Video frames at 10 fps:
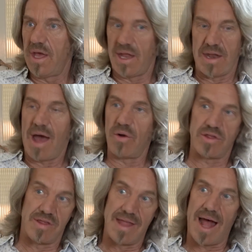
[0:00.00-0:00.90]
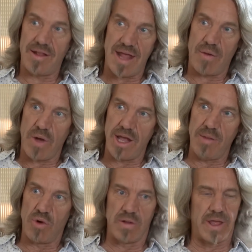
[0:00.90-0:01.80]
and now it's not that way
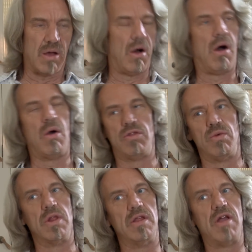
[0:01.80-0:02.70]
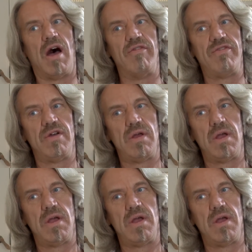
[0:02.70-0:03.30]
anymore, and they go, oh, it's really tough.